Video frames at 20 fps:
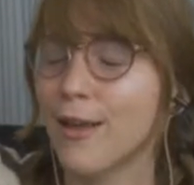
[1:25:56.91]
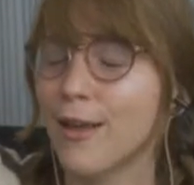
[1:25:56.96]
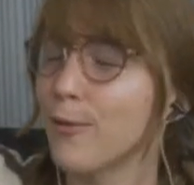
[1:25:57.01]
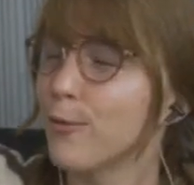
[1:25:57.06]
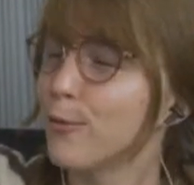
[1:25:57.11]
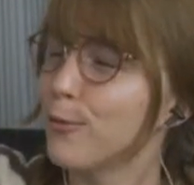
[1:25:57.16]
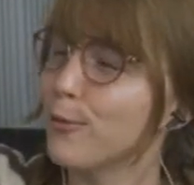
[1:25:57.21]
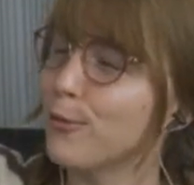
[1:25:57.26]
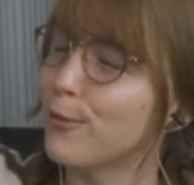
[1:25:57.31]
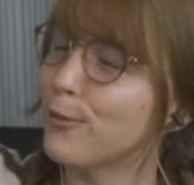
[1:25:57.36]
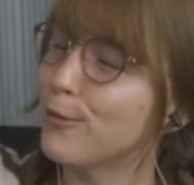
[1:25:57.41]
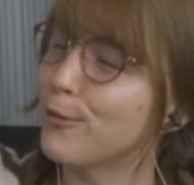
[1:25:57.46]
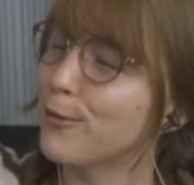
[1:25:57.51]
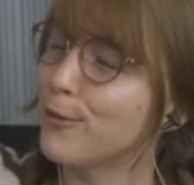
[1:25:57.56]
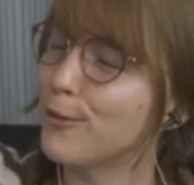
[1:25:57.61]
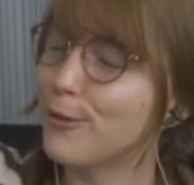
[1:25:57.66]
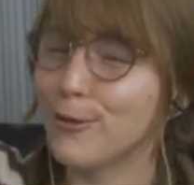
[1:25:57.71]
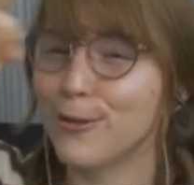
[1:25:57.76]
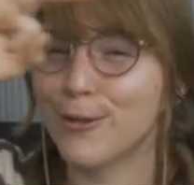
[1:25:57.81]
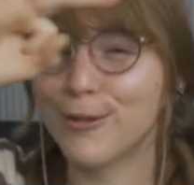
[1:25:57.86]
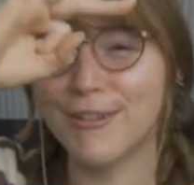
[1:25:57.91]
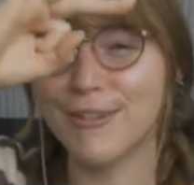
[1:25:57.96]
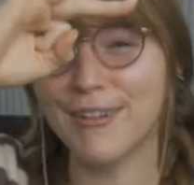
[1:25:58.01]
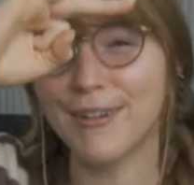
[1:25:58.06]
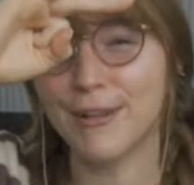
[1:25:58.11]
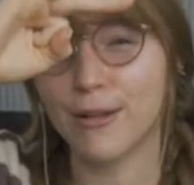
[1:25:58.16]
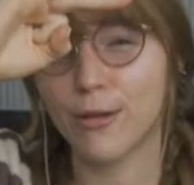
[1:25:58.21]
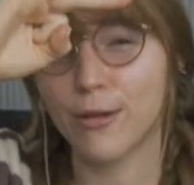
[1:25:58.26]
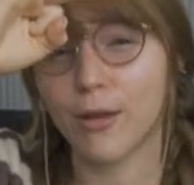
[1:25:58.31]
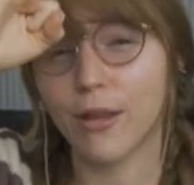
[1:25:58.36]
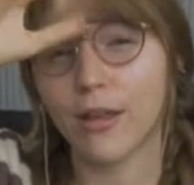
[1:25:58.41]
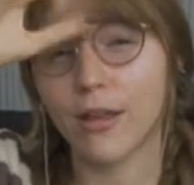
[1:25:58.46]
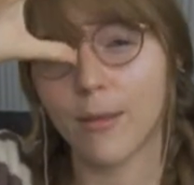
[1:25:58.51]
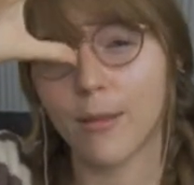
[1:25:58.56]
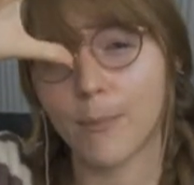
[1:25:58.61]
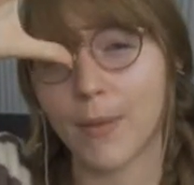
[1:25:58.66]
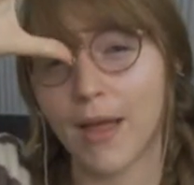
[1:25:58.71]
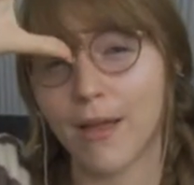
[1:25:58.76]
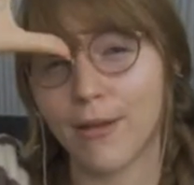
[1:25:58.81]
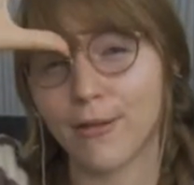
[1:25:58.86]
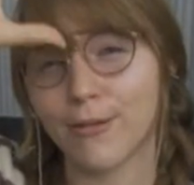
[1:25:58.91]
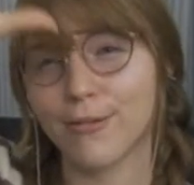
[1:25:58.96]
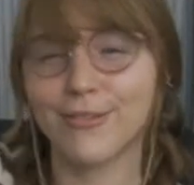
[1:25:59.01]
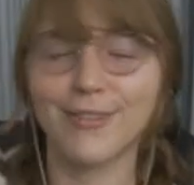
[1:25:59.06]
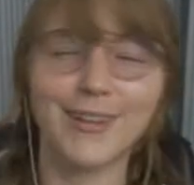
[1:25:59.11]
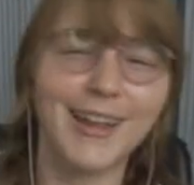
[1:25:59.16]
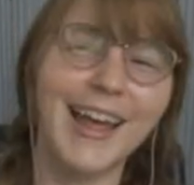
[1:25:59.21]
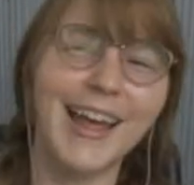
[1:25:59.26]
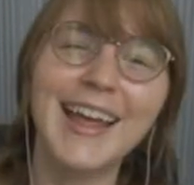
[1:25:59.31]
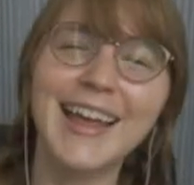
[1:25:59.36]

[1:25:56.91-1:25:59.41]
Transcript: Woo! Kaboom!